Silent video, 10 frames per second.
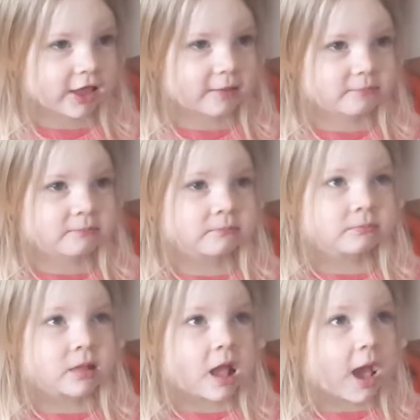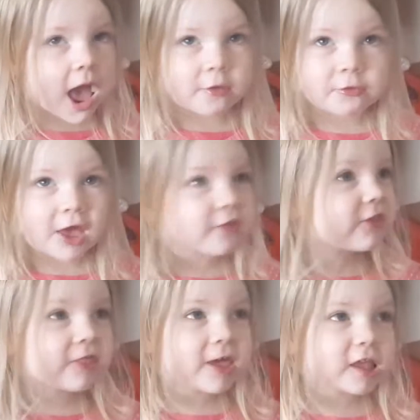And
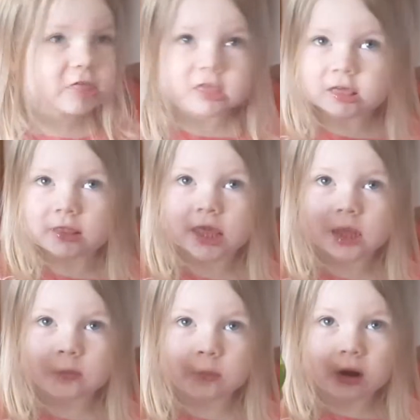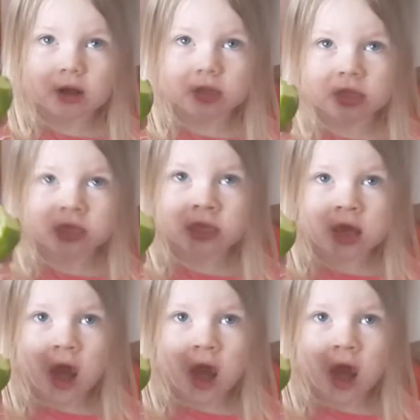Daddy likes the green ones.